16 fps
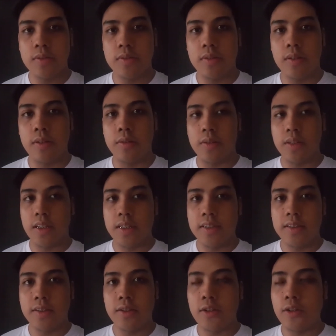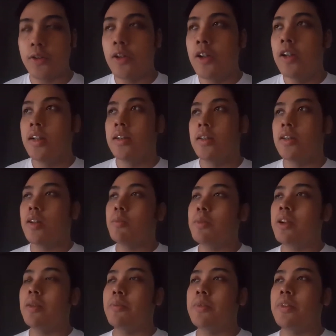Okay, so the
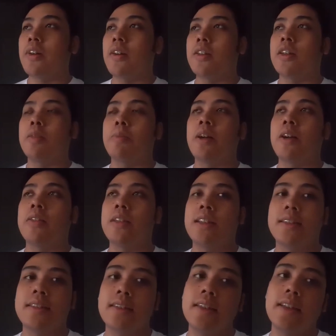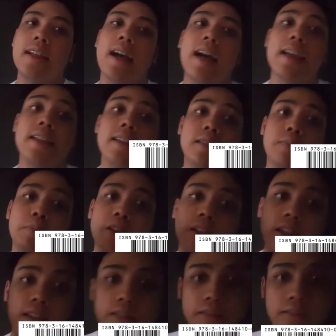number I'm talking about is the
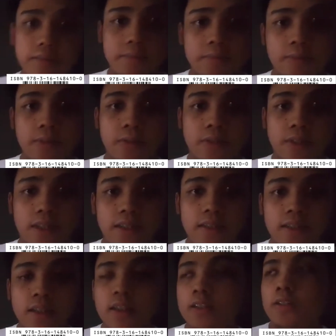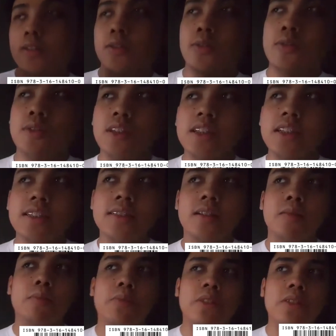ISBN. Okay, so these
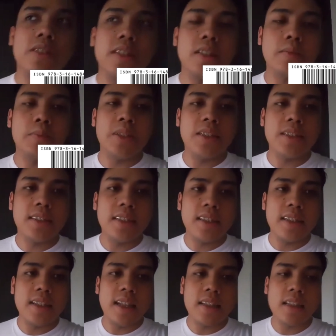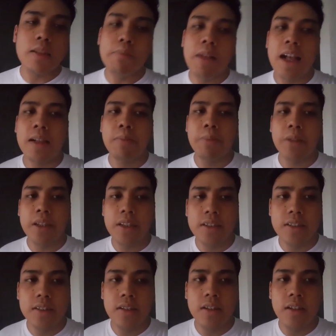numbers can be seen at the back page
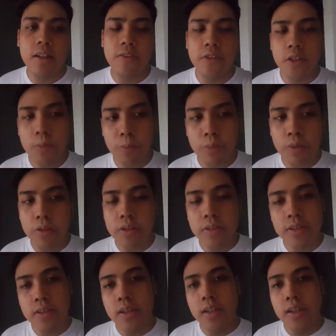of your books,